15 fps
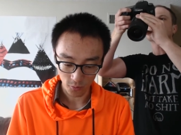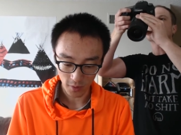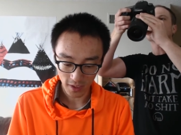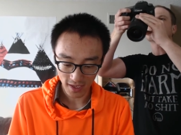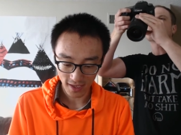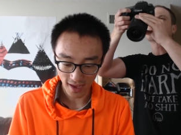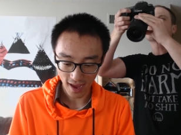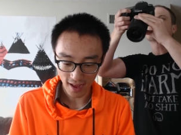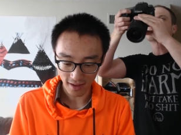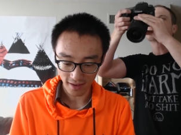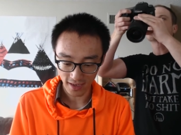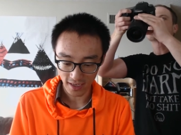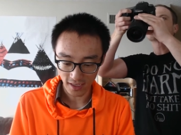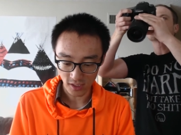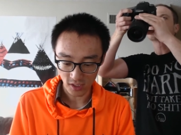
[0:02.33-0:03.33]
we
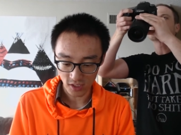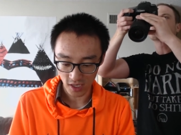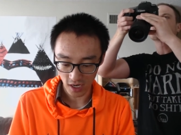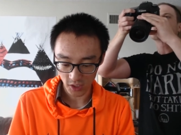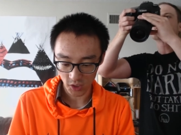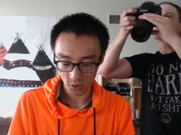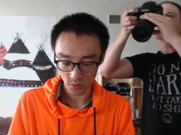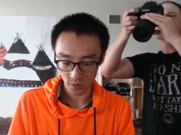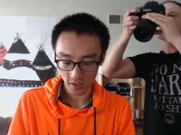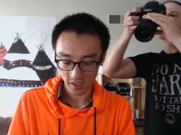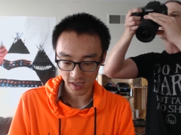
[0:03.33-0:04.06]
got Industrious